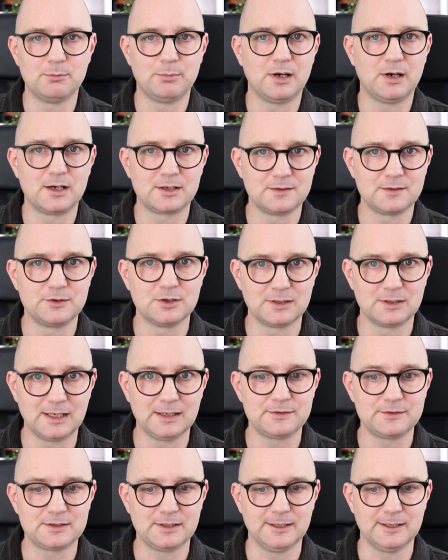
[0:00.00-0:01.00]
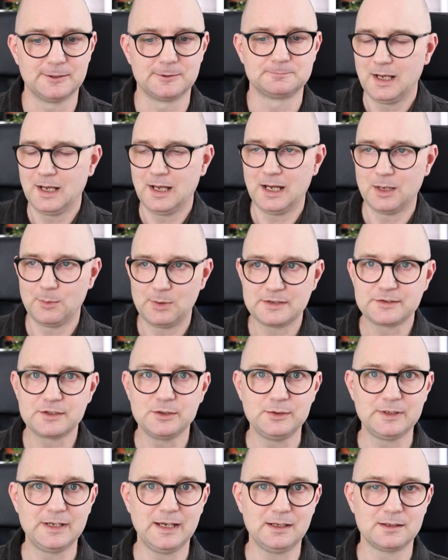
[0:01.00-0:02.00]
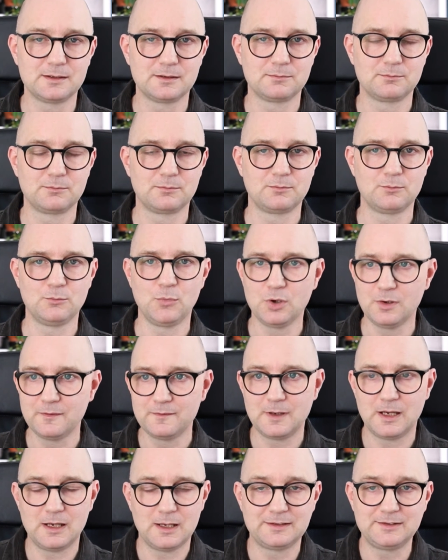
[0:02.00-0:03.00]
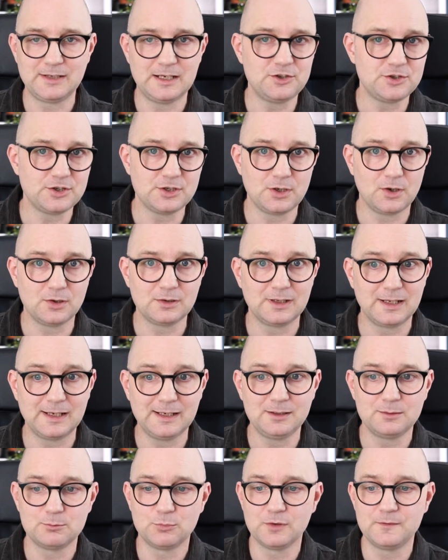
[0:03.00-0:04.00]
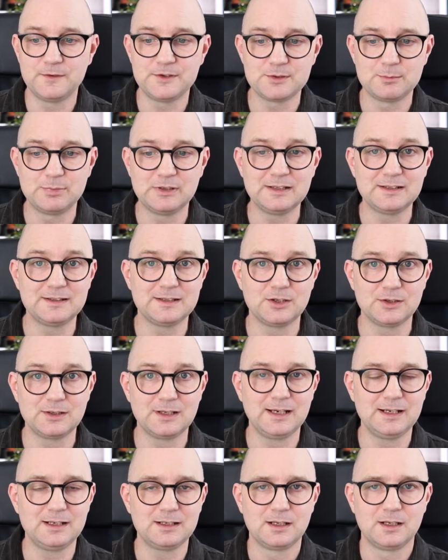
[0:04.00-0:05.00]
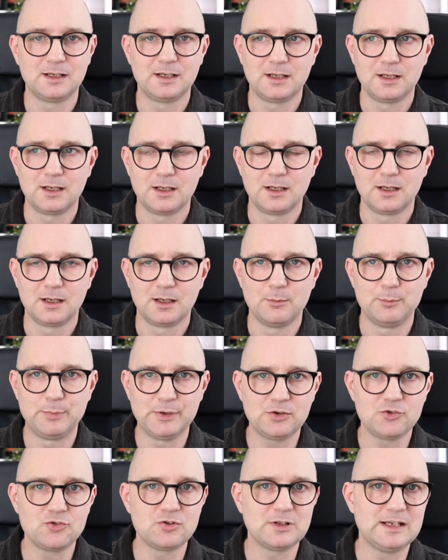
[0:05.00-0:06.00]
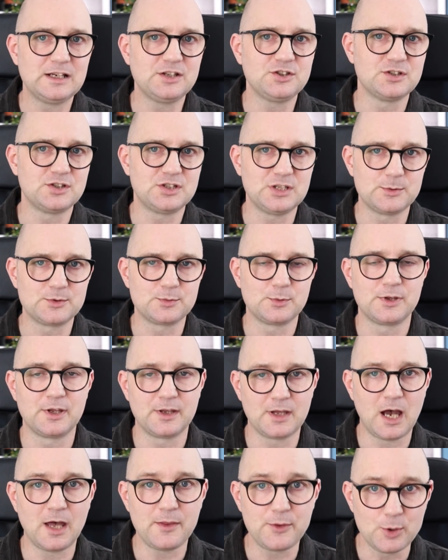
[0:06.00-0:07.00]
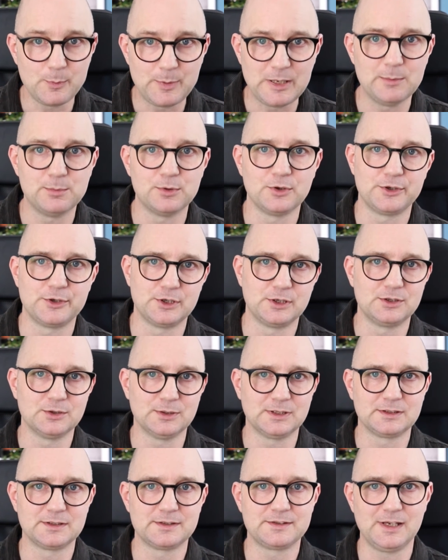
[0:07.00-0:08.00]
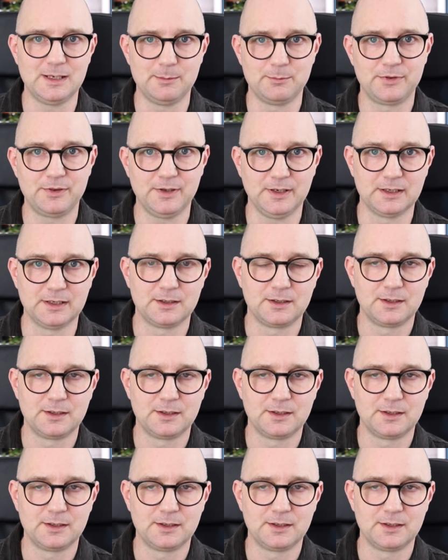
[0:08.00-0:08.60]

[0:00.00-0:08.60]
part of your lifestyle. How else can you get more attention online, more visibility online? Build relationships with other people that are doing the same thing.